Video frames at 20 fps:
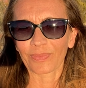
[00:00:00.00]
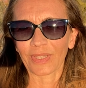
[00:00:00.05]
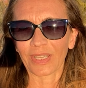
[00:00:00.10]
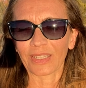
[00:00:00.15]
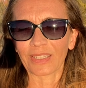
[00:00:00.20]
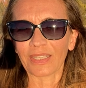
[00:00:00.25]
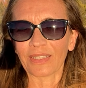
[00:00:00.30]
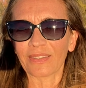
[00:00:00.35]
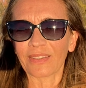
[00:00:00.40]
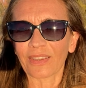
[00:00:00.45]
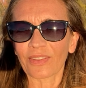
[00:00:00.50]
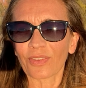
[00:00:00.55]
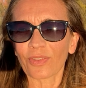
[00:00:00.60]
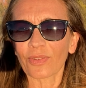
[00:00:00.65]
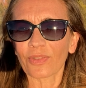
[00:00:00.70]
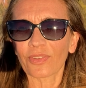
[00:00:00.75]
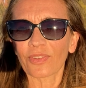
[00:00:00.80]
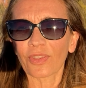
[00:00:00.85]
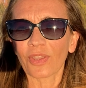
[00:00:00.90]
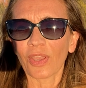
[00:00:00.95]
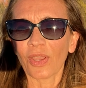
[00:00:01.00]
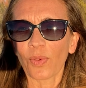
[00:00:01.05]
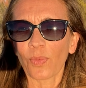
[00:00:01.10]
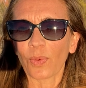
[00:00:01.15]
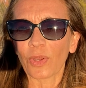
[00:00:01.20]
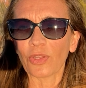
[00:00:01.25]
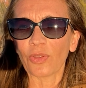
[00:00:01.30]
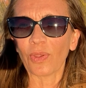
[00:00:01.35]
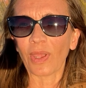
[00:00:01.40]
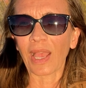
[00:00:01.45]
And it doesn't,
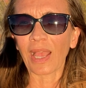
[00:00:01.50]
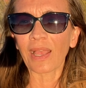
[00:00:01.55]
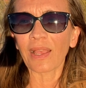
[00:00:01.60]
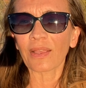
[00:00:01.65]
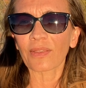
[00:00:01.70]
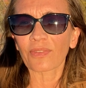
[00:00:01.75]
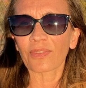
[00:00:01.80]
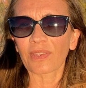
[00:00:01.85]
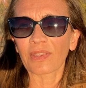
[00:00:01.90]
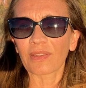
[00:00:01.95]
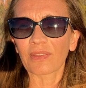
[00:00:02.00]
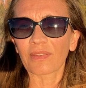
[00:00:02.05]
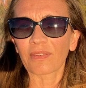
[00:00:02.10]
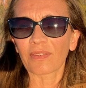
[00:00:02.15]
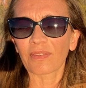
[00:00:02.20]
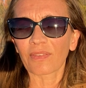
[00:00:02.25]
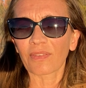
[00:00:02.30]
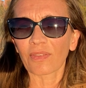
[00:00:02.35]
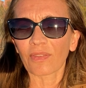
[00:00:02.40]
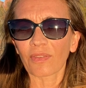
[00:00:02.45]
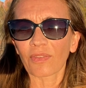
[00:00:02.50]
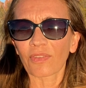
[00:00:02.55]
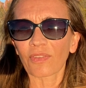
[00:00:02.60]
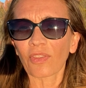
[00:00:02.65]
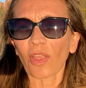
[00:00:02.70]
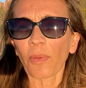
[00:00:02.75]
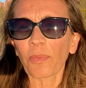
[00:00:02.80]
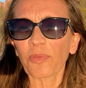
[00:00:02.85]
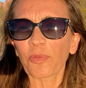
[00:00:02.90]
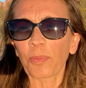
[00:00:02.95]
when you ask, it
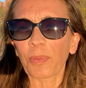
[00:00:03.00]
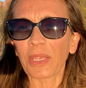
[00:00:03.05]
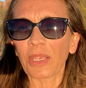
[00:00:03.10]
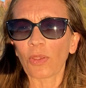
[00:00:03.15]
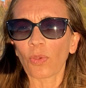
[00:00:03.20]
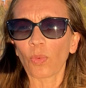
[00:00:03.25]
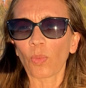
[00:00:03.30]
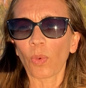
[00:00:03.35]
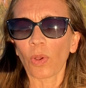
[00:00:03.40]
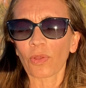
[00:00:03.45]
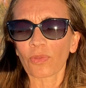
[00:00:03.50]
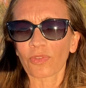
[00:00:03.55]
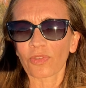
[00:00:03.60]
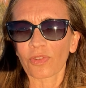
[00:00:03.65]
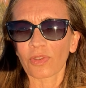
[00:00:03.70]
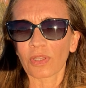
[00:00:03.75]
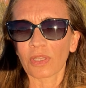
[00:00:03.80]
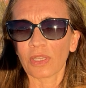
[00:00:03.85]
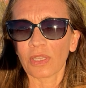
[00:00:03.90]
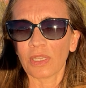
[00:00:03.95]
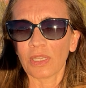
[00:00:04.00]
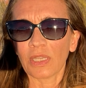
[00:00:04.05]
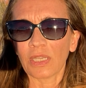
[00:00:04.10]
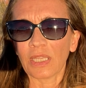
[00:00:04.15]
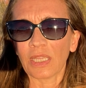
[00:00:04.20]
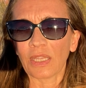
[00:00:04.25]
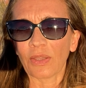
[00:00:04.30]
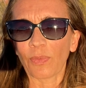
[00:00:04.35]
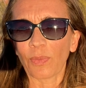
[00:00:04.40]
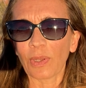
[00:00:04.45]
stops being a want.
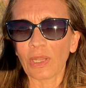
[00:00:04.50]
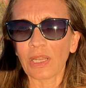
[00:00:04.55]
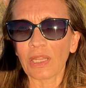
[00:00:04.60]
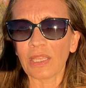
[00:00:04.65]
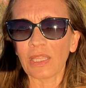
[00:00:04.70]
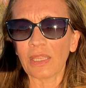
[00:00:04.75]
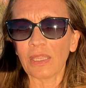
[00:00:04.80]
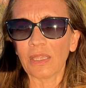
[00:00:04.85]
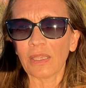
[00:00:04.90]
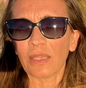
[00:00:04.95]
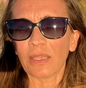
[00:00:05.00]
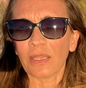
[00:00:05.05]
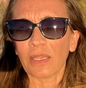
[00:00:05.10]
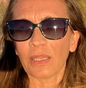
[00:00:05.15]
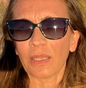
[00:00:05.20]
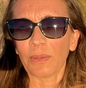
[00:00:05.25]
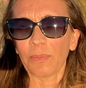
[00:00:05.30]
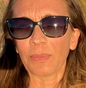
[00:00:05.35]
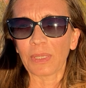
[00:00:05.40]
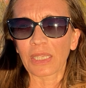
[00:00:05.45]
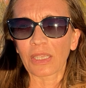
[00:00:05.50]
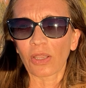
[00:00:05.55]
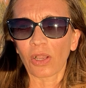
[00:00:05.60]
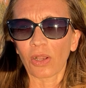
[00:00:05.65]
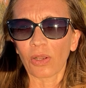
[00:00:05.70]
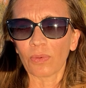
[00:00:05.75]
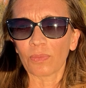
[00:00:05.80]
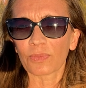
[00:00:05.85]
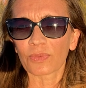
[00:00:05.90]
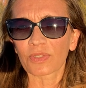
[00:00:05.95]
It really
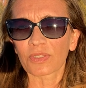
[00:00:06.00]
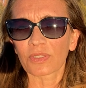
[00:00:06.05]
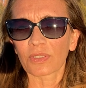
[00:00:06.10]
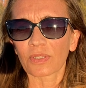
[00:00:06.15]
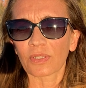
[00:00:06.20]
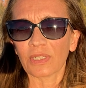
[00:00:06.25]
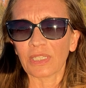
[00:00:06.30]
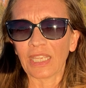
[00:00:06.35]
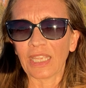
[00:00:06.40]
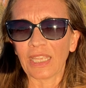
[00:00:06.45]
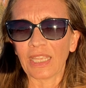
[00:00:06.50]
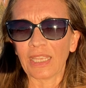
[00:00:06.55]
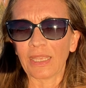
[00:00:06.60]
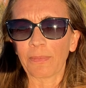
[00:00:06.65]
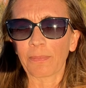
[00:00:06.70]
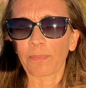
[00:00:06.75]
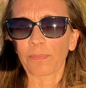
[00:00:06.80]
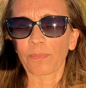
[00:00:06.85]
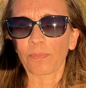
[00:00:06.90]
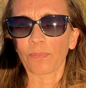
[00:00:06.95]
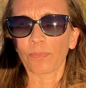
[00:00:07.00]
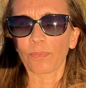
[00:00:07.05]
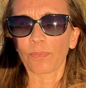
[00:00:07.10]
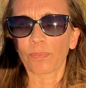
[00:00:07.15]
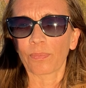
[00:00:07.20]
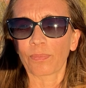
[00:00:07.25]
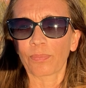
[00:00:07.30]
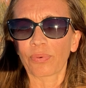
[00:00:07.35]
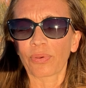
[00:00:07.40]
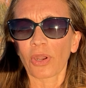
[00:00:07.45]
becomes a
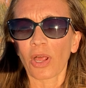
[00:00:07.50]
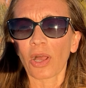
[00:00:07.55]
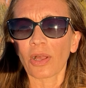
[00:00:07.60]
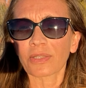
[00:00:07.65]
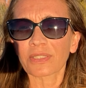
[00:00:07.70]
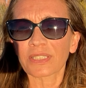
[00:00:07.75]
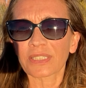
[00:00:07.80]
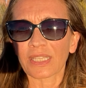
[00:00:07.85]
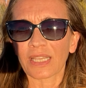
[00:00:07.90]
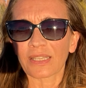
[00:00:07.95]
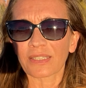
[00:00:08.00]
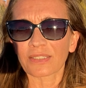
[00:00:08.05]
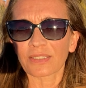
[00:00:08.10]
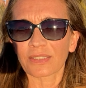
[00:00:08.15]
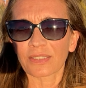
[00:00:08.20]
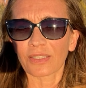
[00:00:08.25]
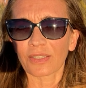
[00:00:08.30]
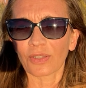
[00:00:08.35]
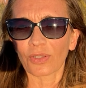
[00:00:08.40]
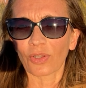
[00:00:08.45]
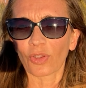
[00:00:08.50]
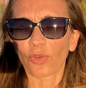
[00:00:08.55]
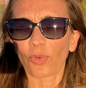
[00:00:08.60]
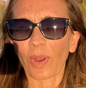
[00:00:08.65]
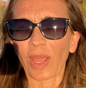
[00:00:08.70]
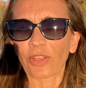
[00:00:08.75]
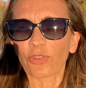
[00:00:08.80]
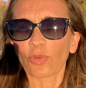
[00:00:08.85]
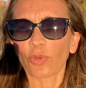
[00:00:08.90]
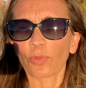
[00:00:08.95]
process, a
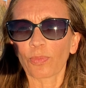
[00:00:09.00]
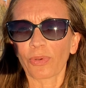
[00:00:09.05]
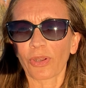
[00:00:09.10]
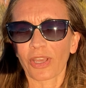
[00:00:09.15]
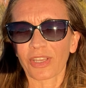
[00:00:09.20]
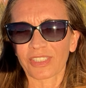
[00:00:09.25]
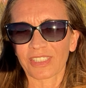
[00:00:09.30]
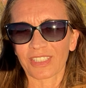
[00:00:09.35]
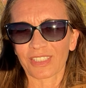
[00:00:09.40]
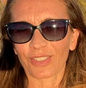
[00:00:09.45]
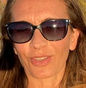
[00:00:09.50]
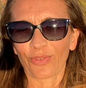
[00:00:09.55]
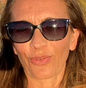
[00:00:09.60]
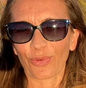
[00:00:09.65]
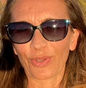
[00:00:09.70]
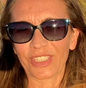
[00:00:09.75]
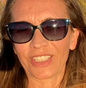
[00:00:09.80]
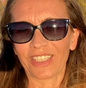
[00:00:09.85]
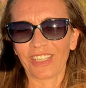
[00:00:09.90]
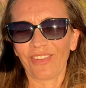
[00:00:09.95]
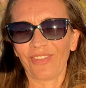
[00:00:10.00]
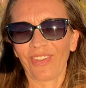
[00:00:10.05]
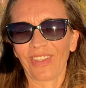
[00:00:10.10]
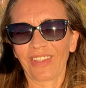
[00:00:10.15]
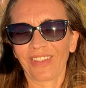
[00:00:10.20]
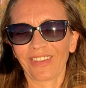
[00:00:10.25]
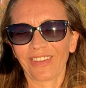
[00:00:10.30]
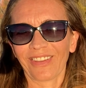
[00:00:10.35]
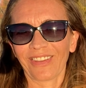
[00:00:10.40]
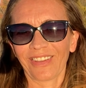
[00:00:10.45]
gradual process of
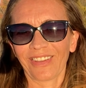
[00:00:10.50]
receiving